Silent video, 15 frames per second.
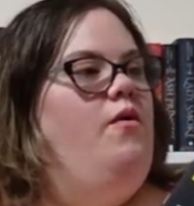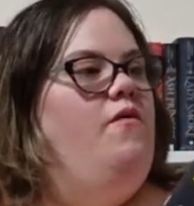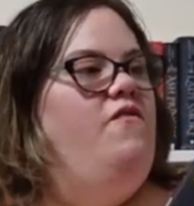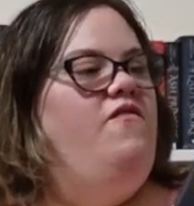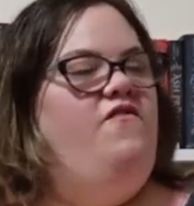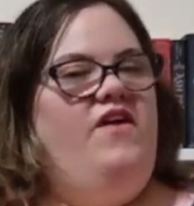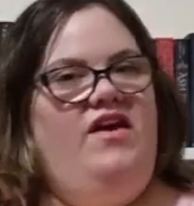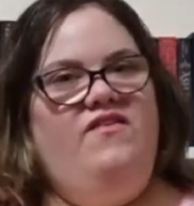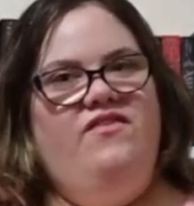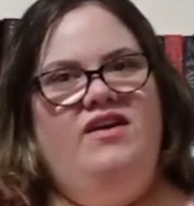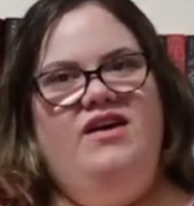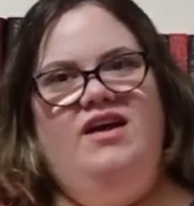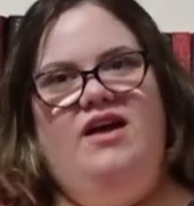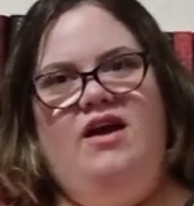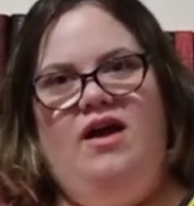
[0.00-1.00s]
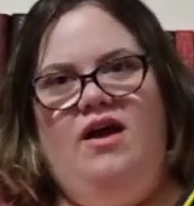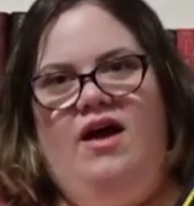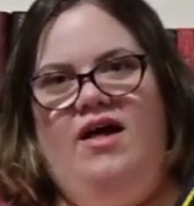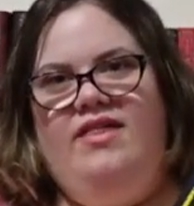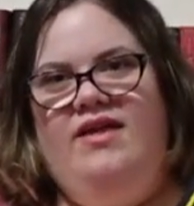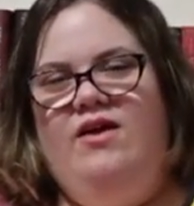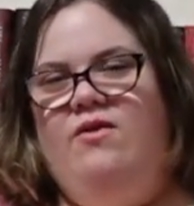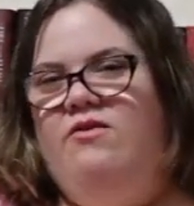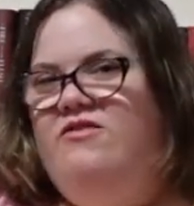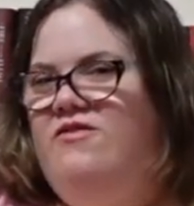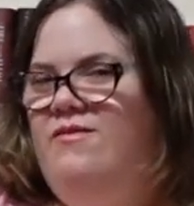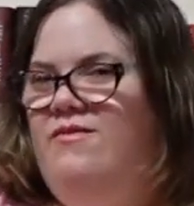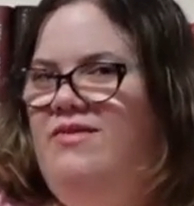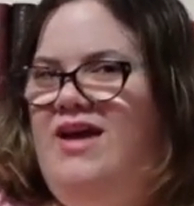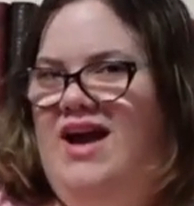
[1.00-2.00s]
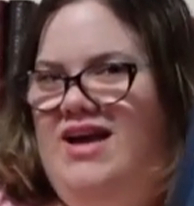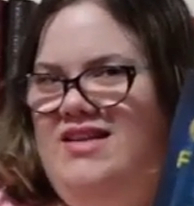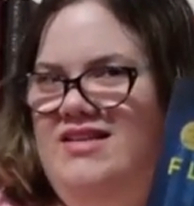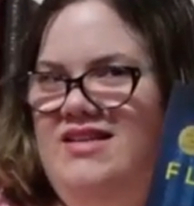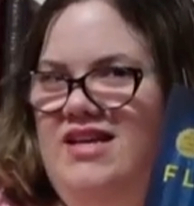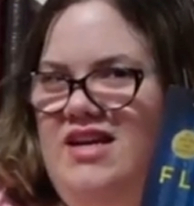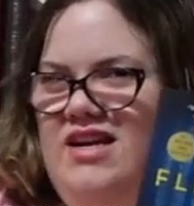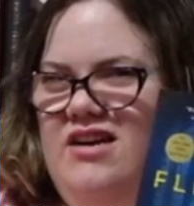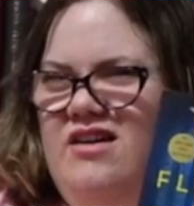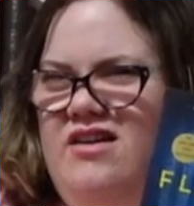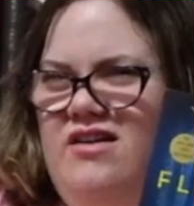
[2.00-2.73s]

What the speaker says: favorite. I think it was from last year.